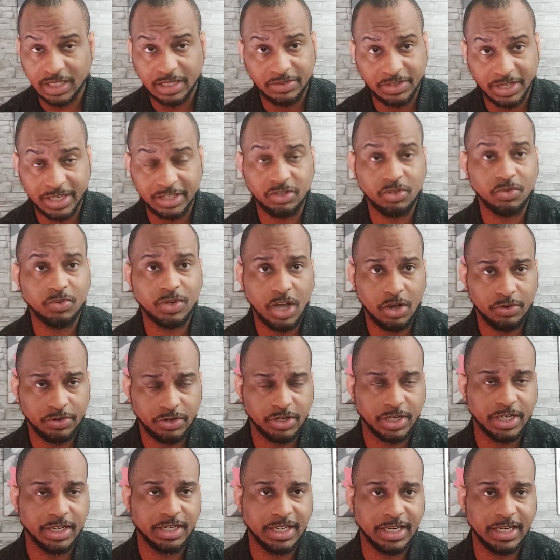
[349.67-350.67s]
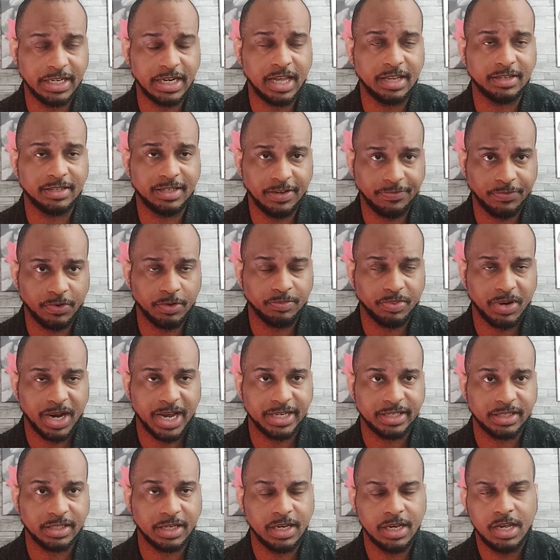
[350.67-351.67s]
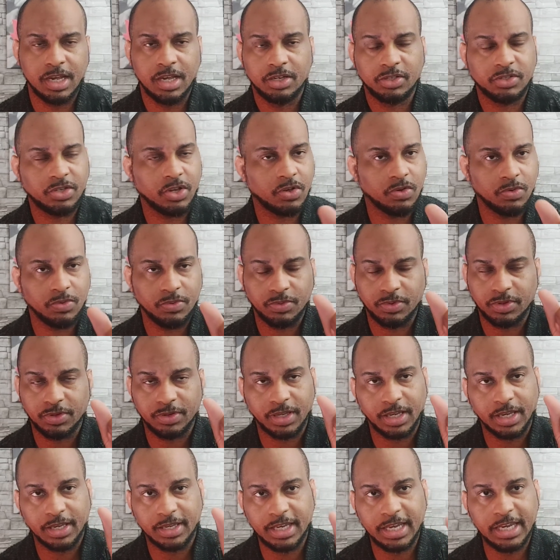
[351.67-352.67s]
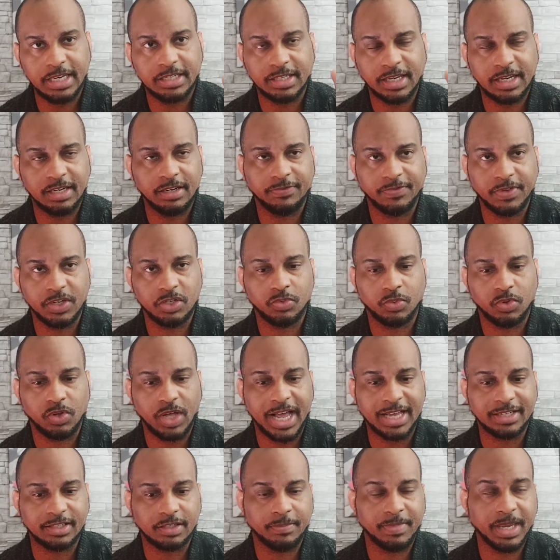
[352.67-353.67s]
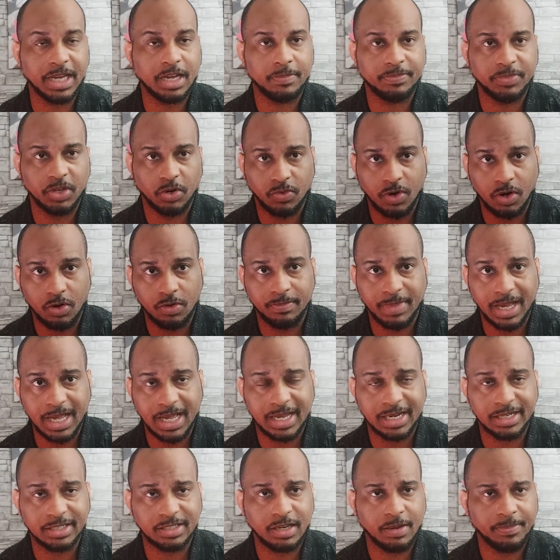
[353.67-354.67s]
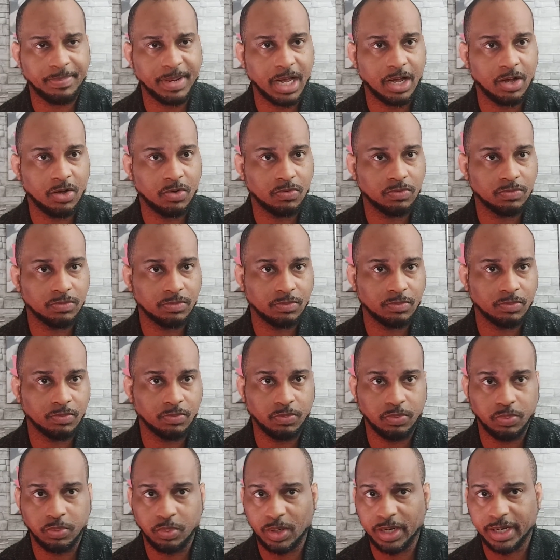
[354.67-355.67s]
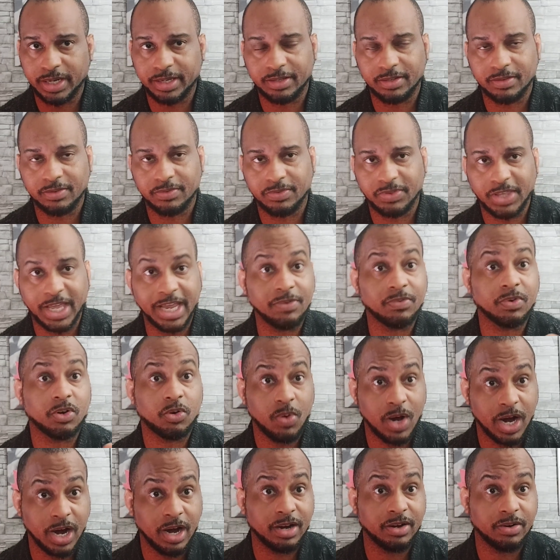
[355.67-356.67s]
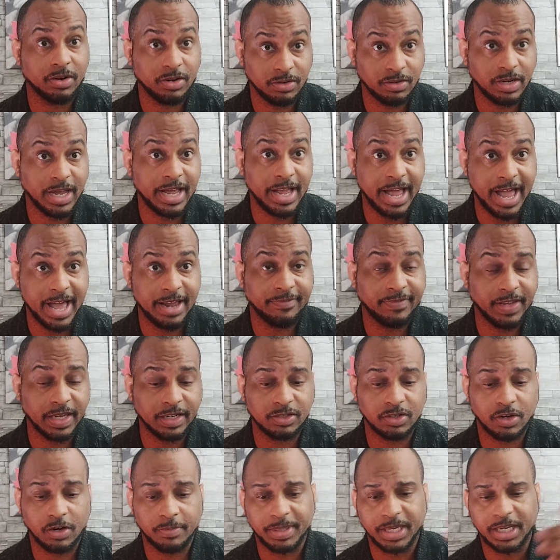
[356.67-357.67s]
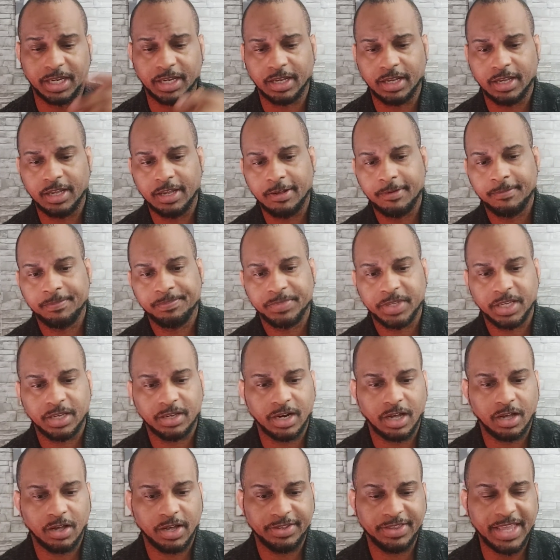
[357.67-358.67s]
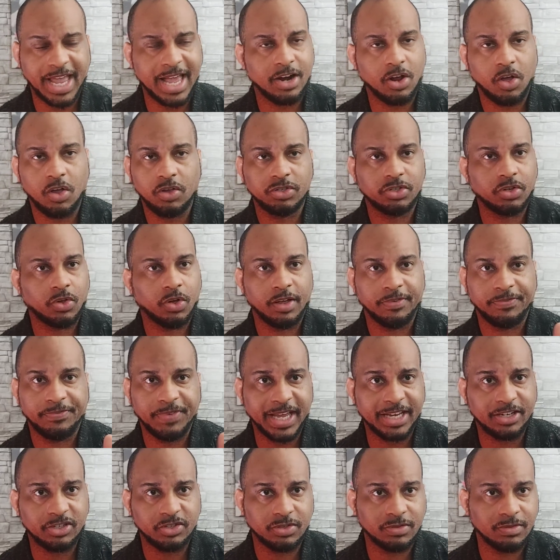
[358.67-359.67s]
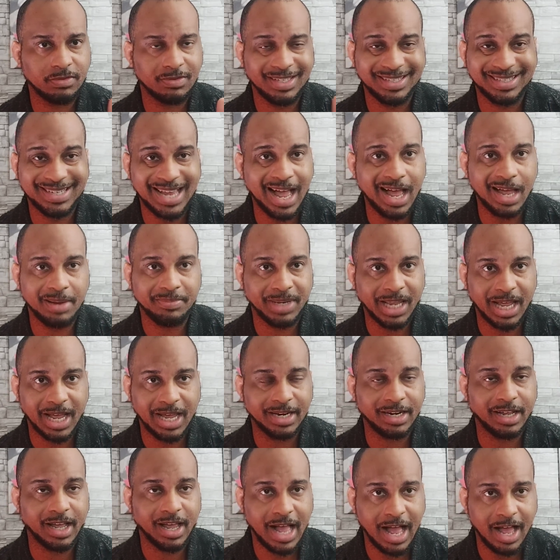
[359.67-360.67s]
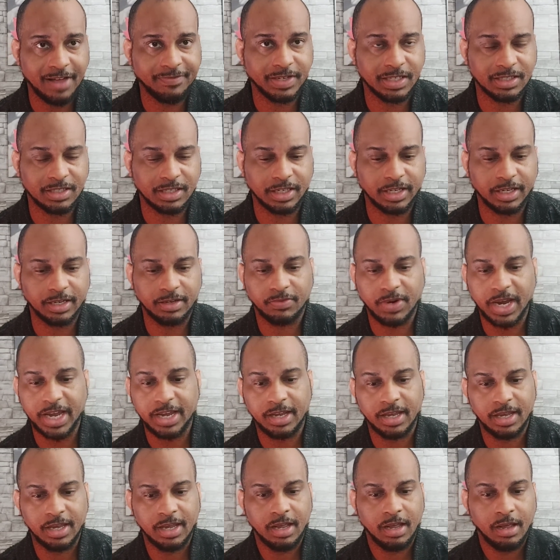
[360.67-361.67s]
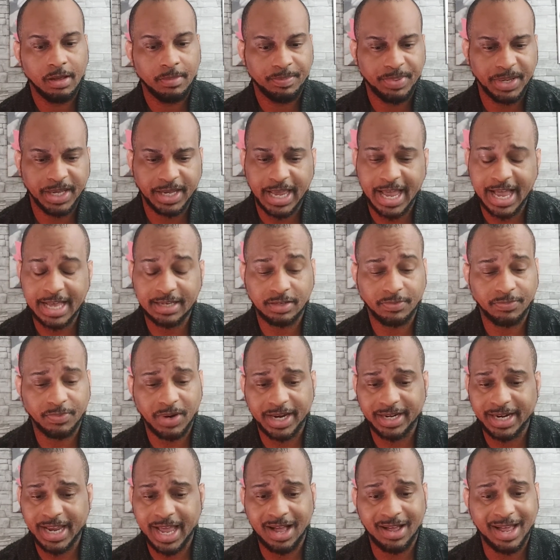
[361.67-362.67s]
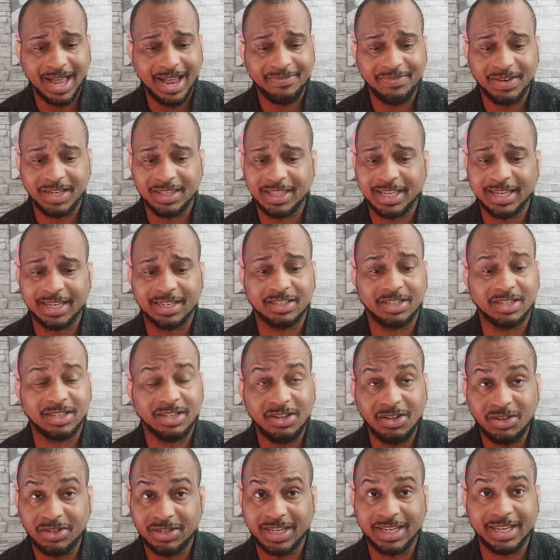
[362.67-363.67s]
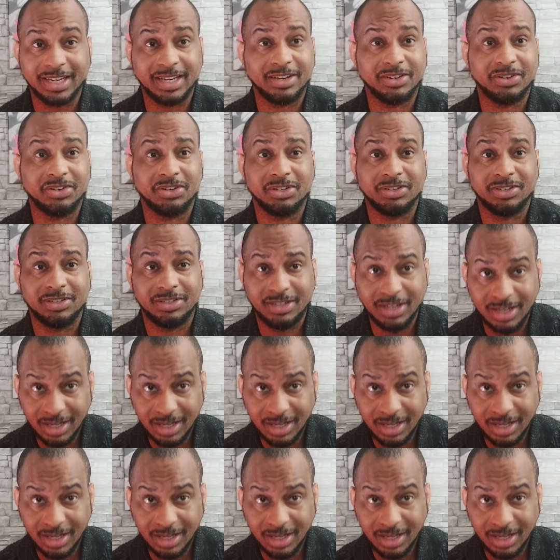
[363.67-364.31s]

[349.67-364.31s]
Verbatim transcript: then you know you're going to need a different price. So each individual has to make up their own minds about what they require out of XRP. You know, and that also affects the timeline, obviously, right? But as of right now, everything is looking